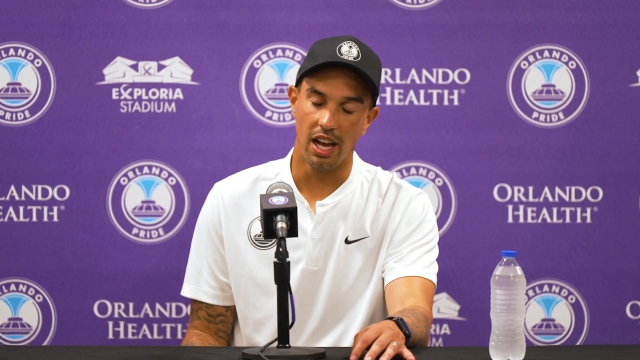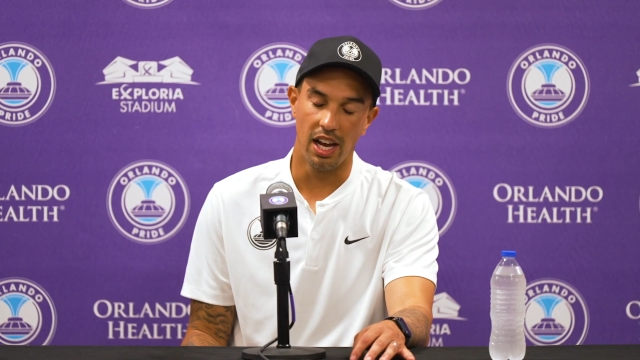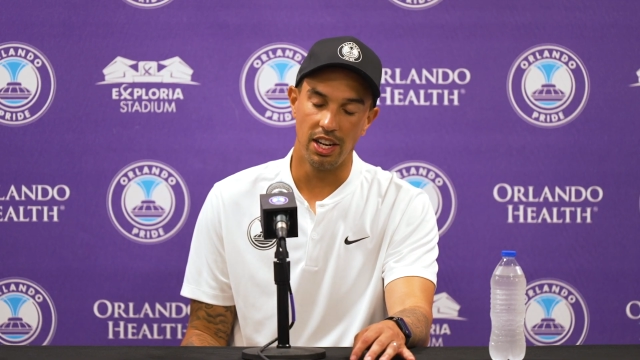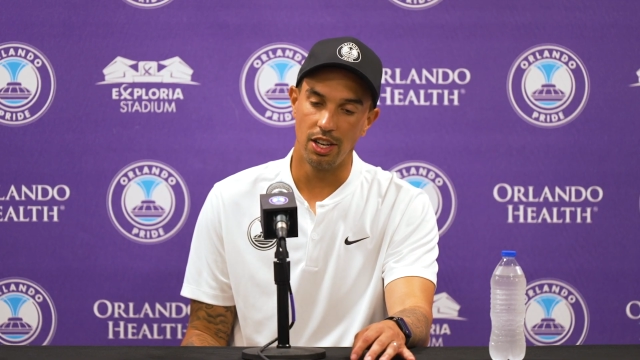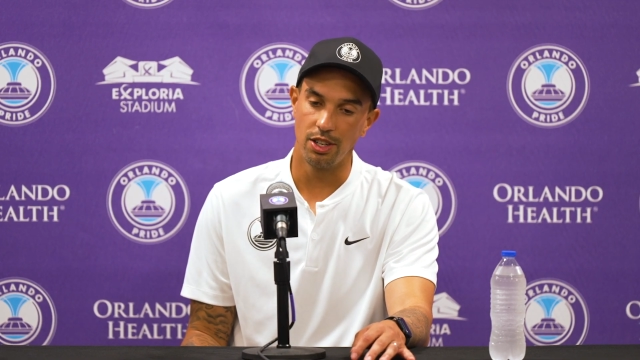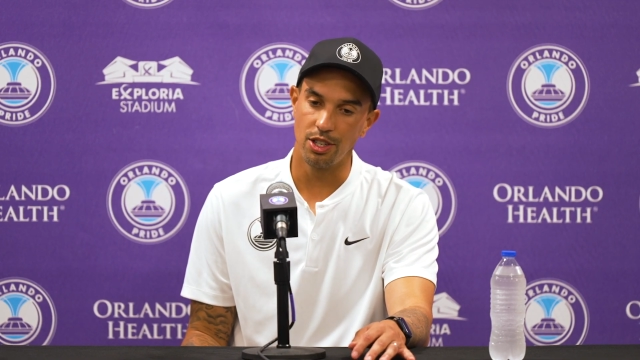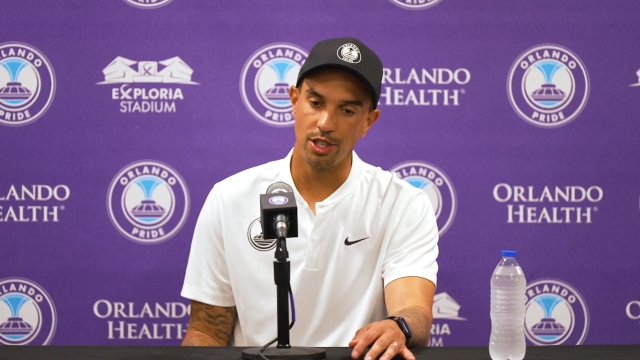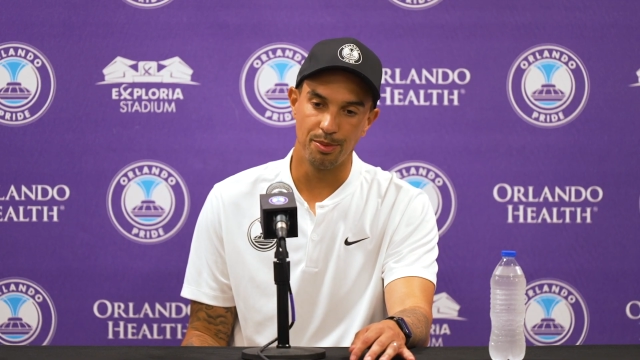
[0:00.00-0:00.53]
I
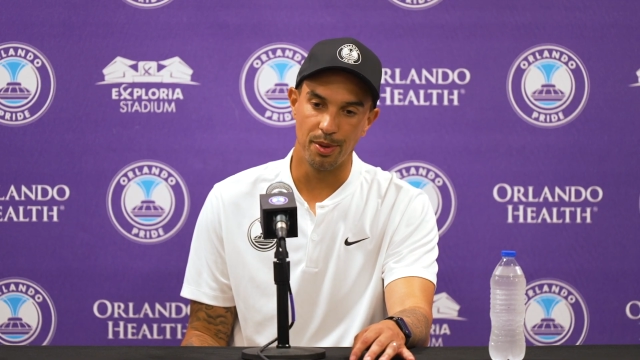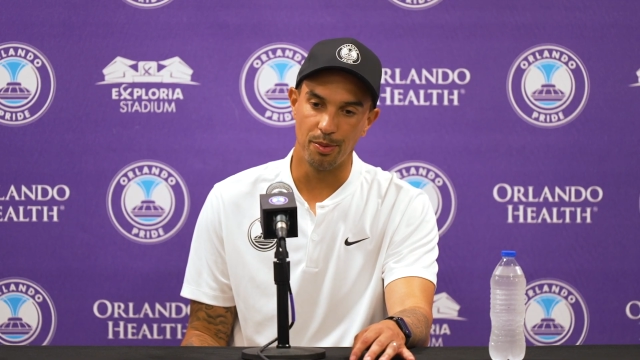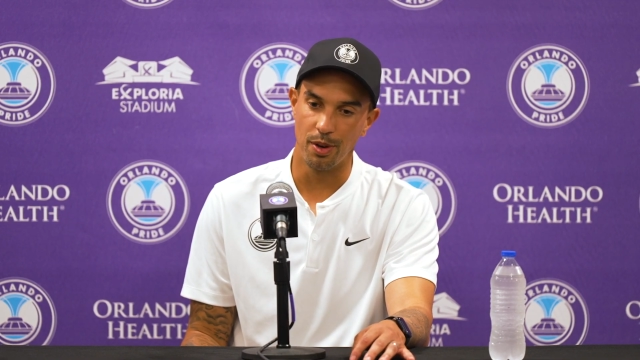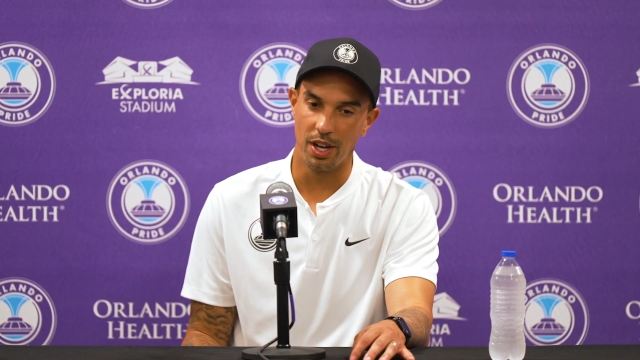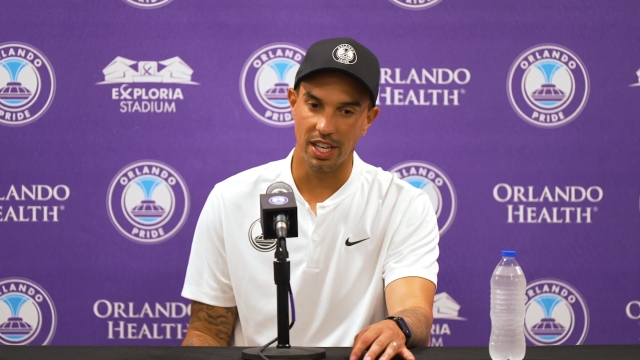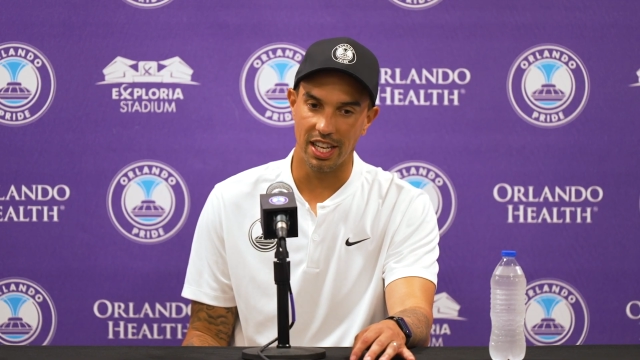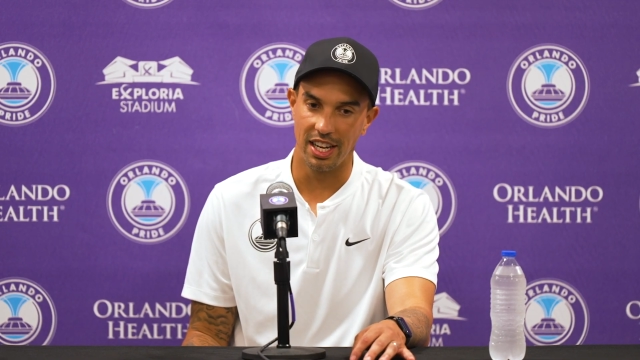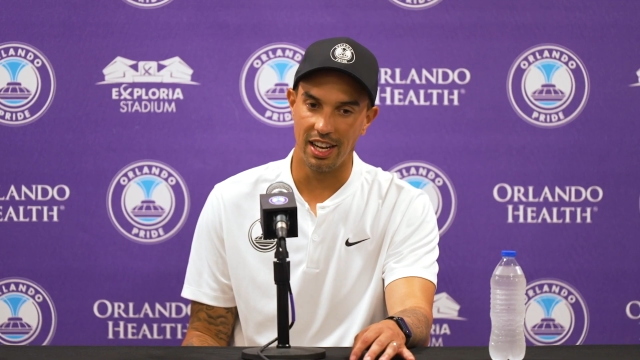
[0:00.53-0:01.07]
know she's been
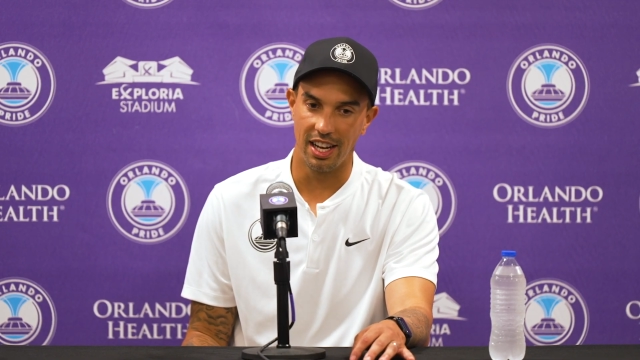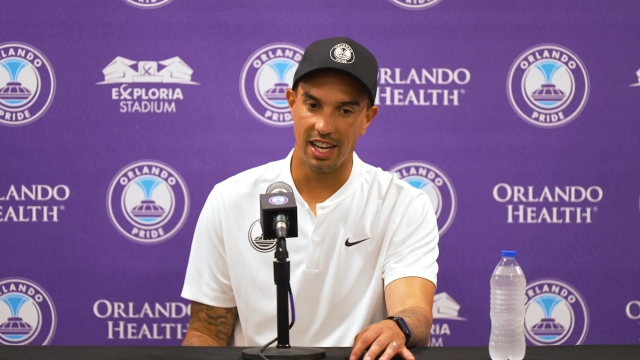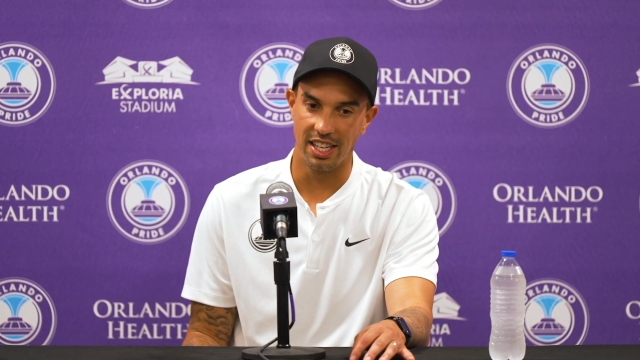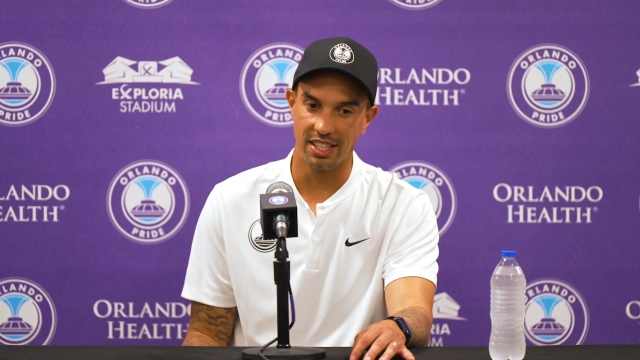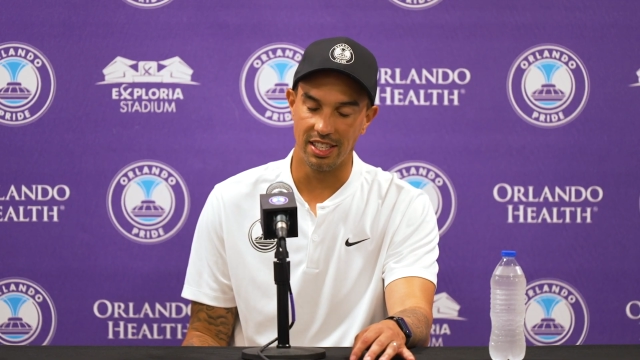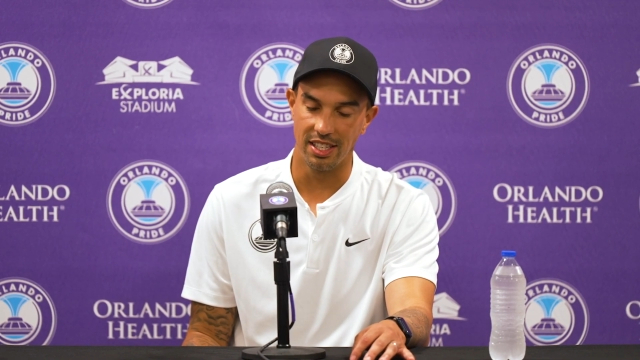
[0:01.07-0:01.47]
working hard,